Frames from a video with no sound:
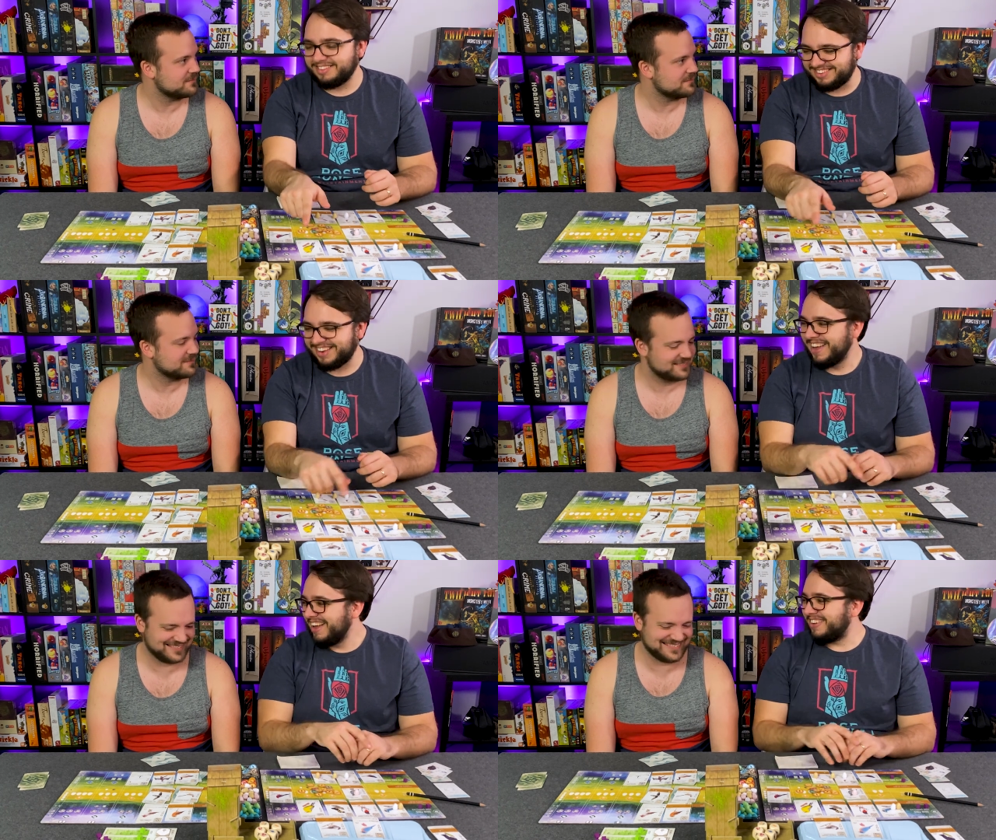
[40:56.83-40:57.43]

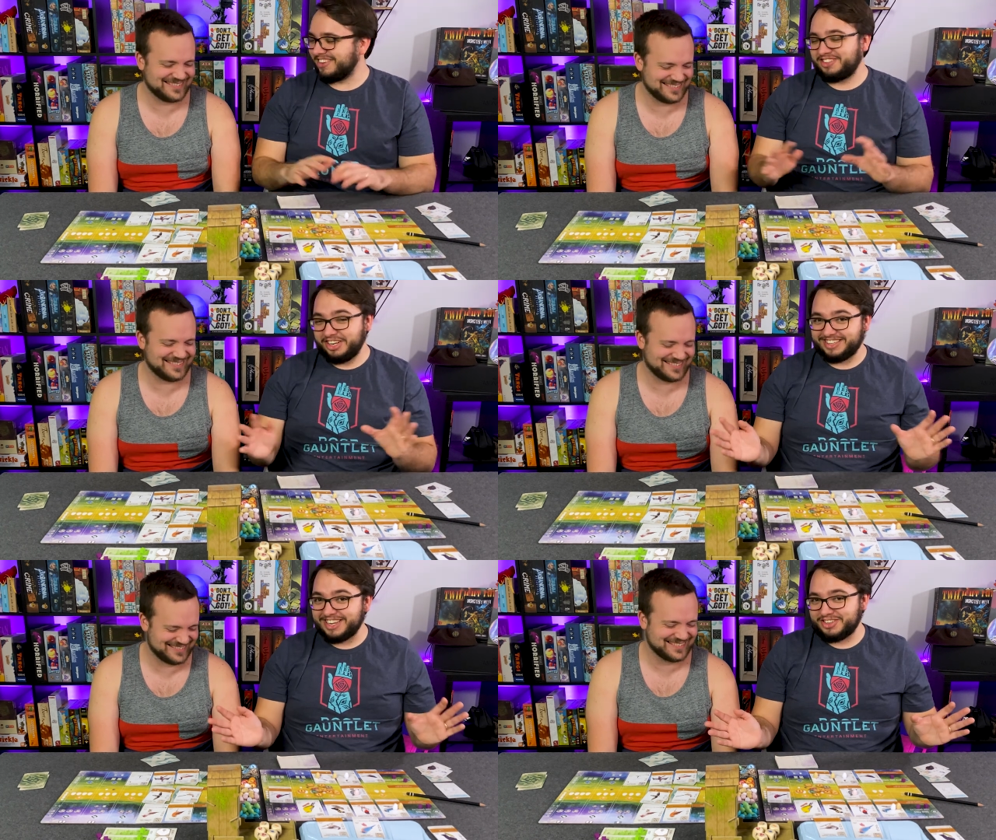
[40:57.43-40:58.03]
Speaker 1: so
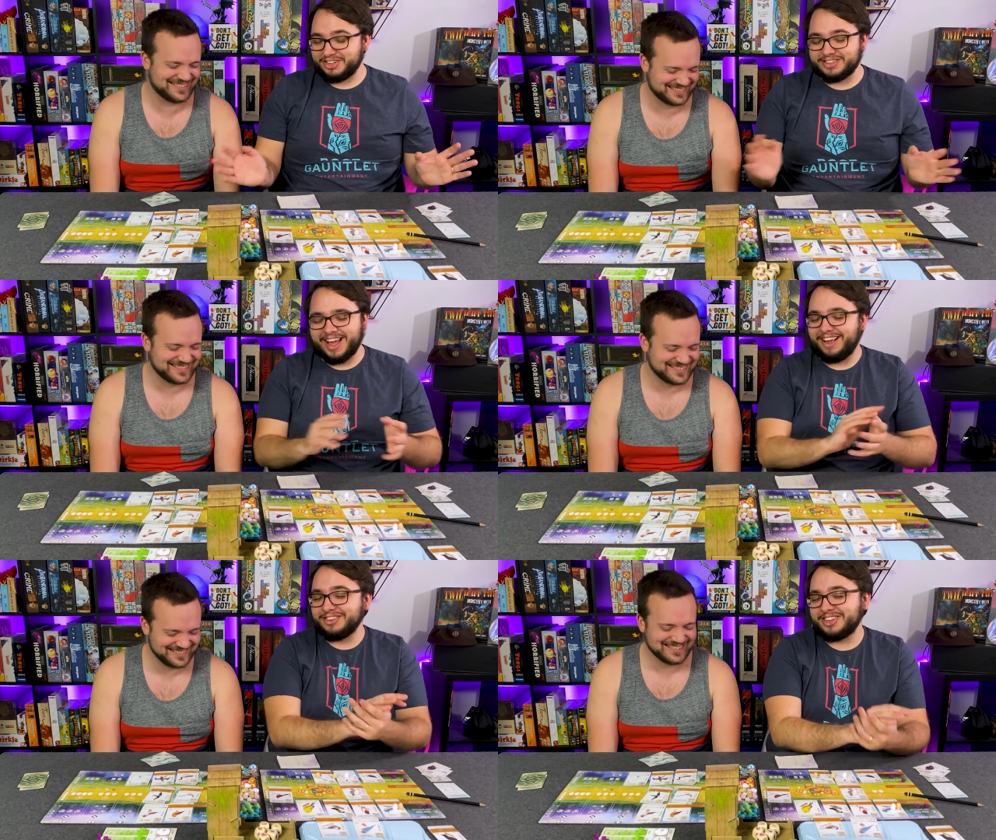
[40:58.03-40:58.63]
she did do
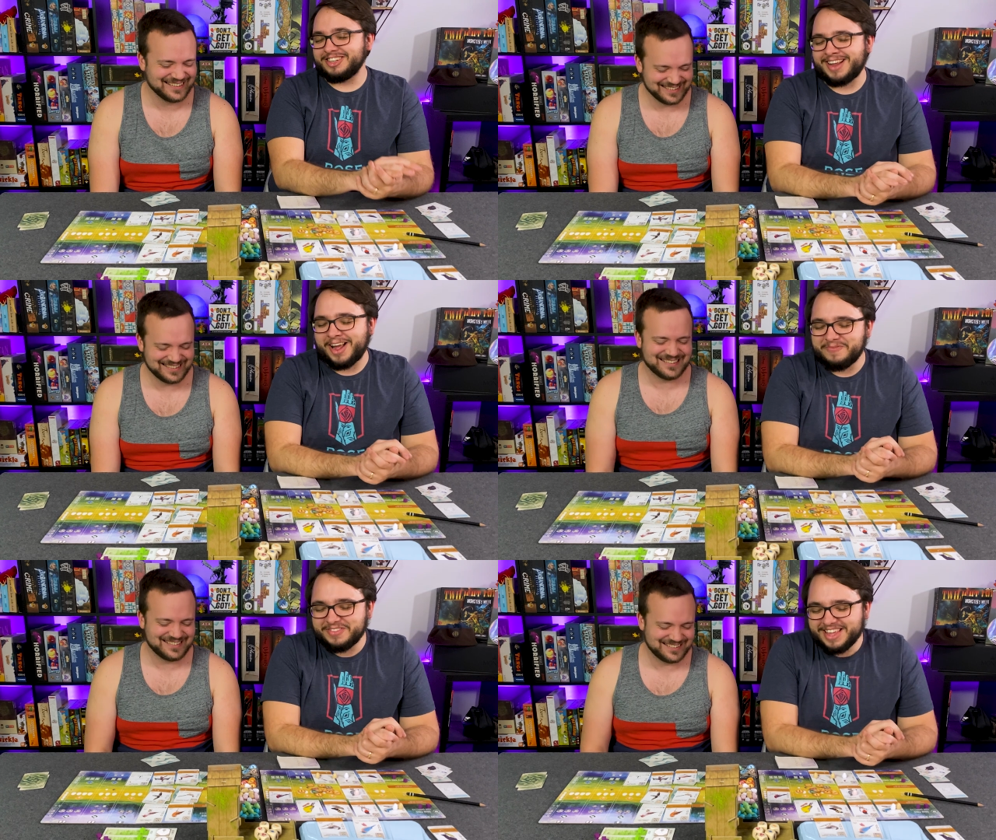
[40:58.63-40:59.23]
that. It was a good
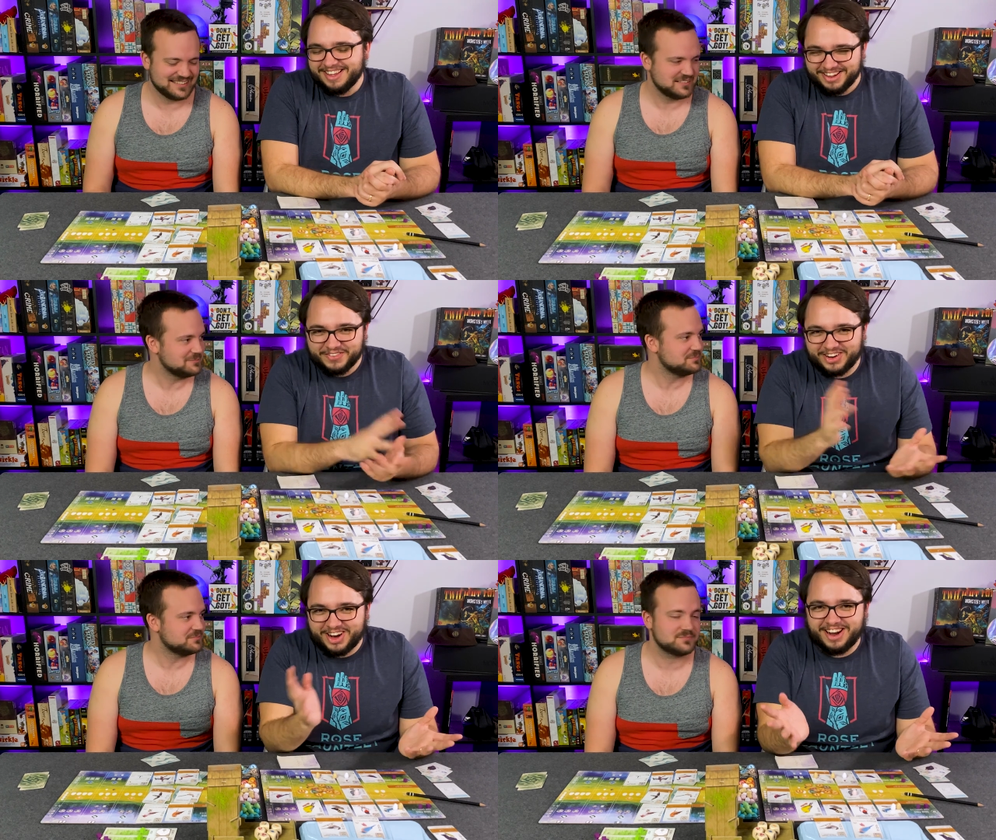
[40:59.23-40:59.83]
time
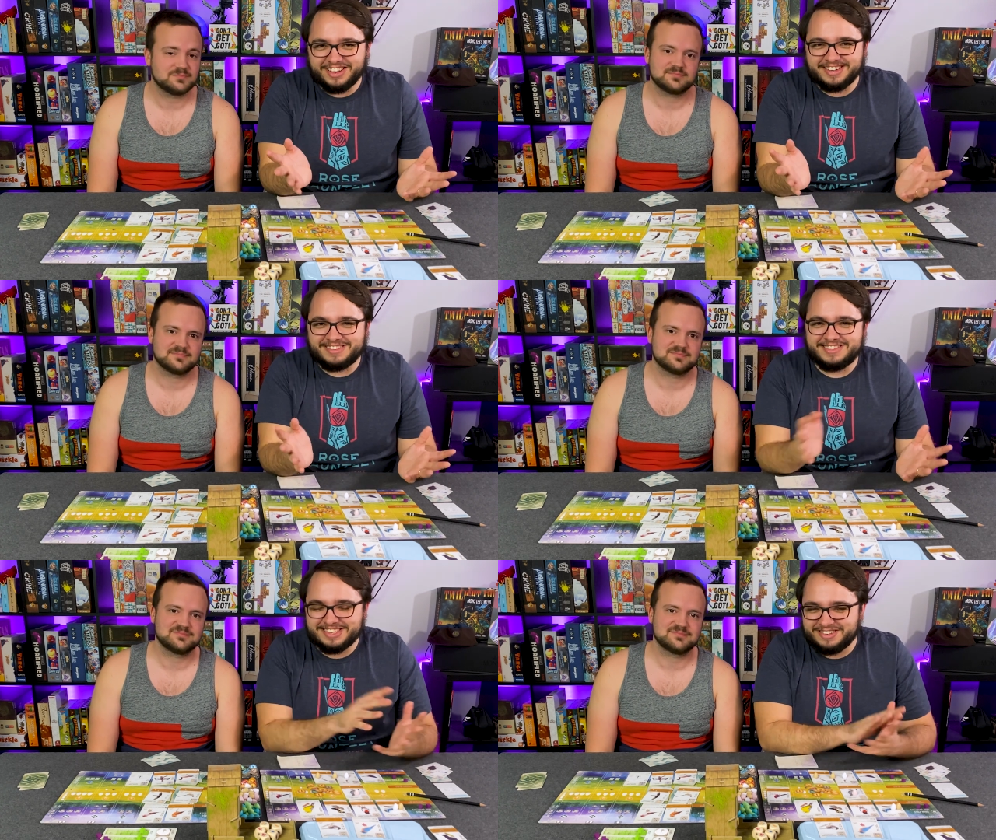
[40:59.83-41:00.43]

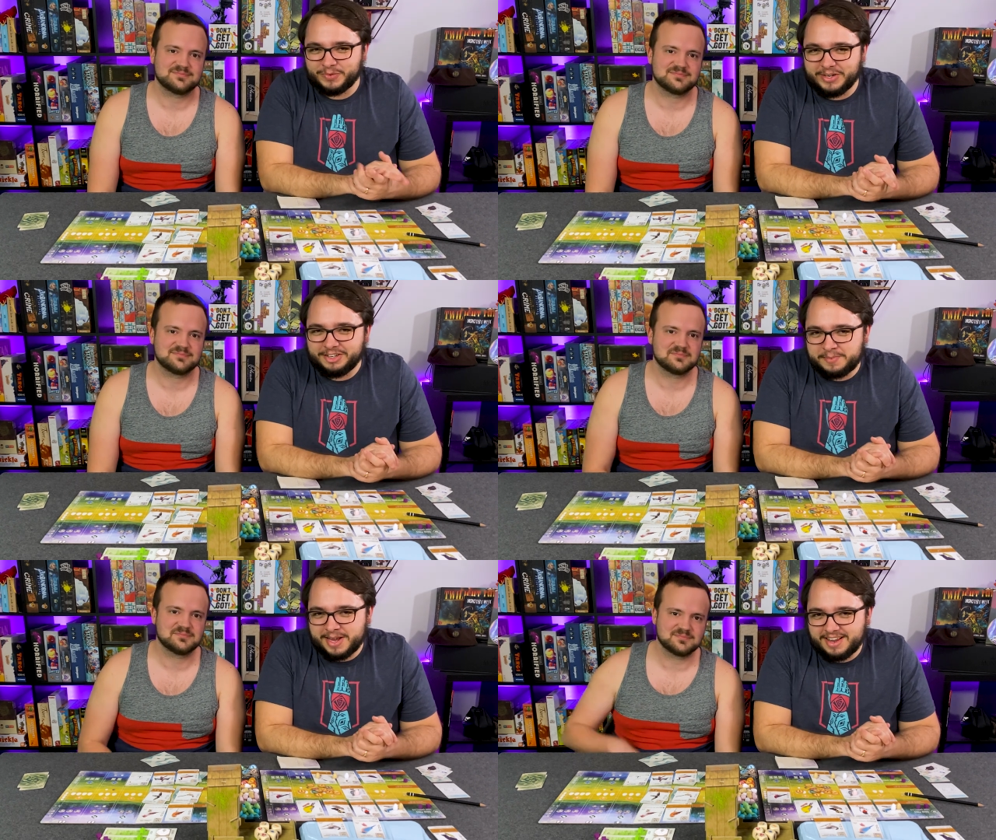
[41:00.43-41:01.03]
regardless, this is
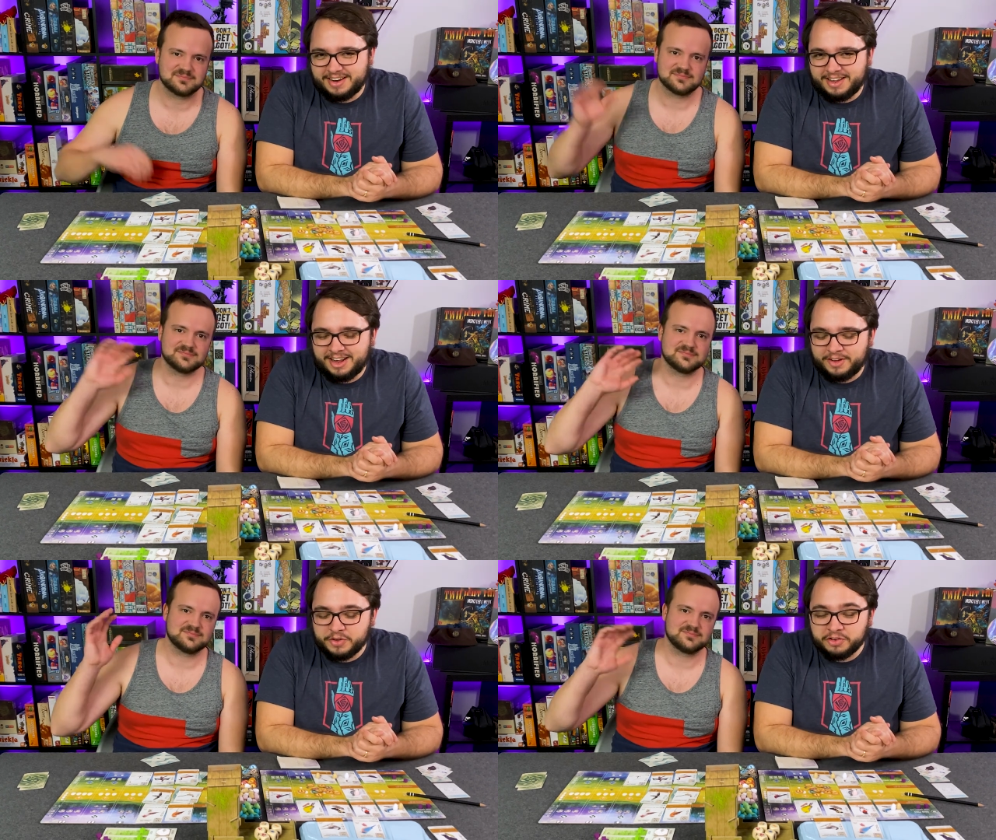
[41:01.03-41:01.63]
Wingspan.
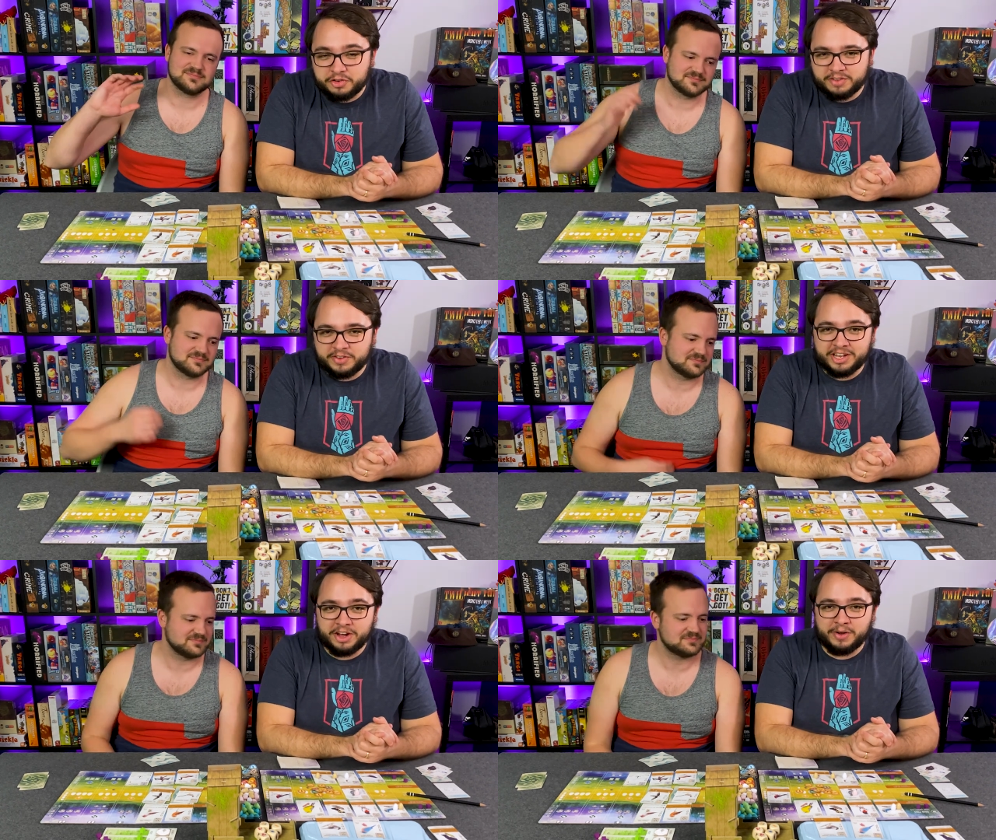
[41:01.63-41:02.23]
Uh, if you enjoyed the
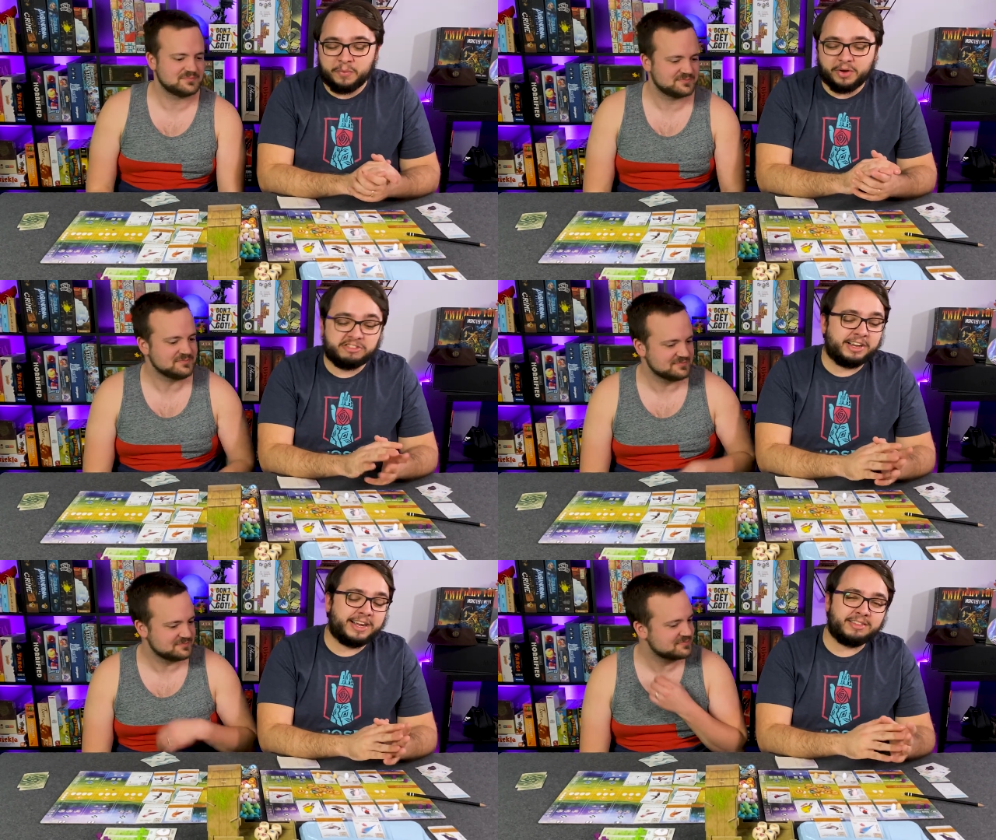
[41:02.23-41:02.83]
video and want
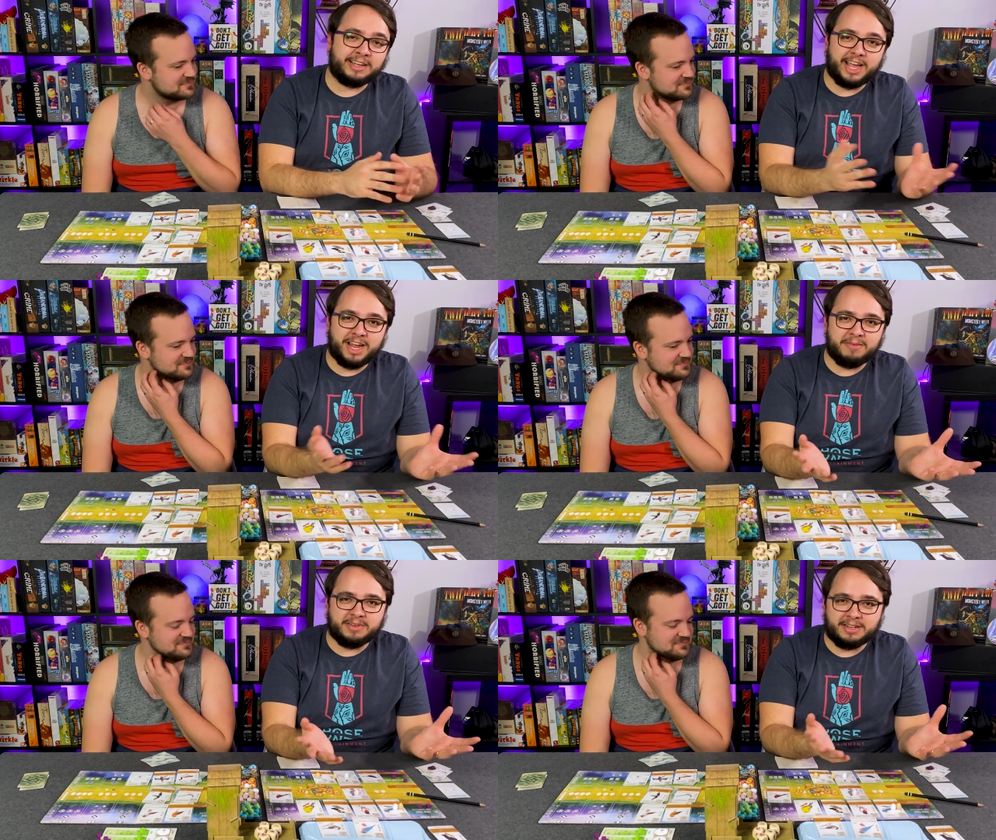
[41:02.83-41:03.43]
to check out the
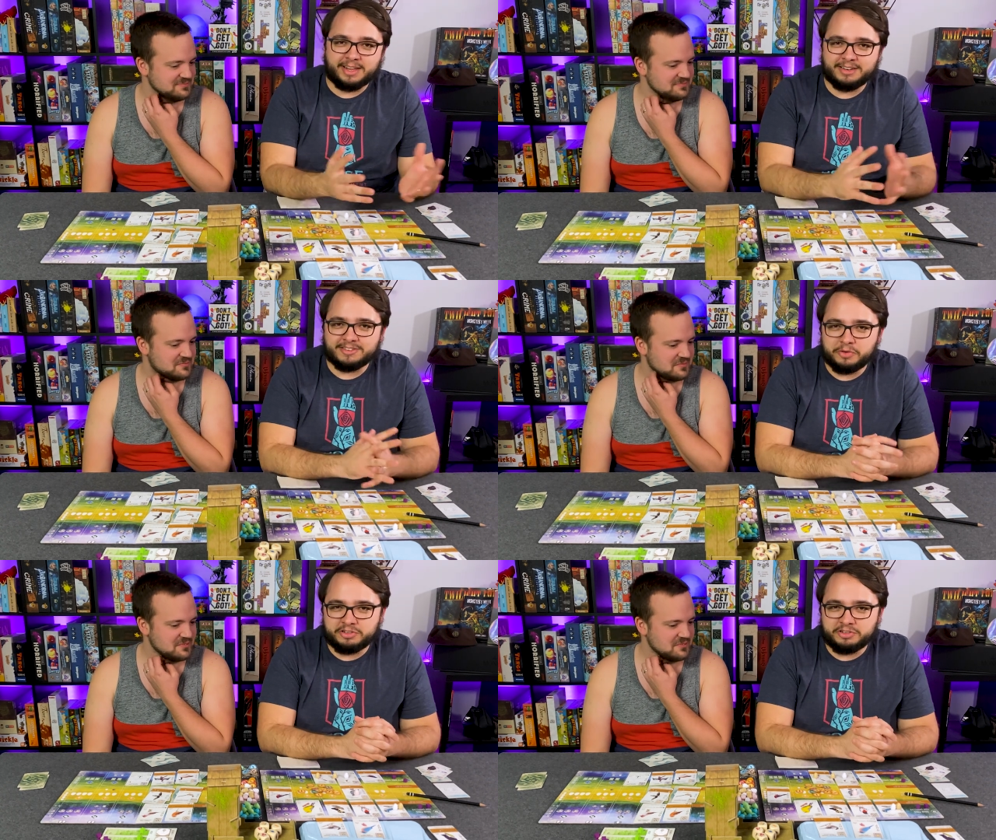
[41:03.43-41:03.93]
game, let us know what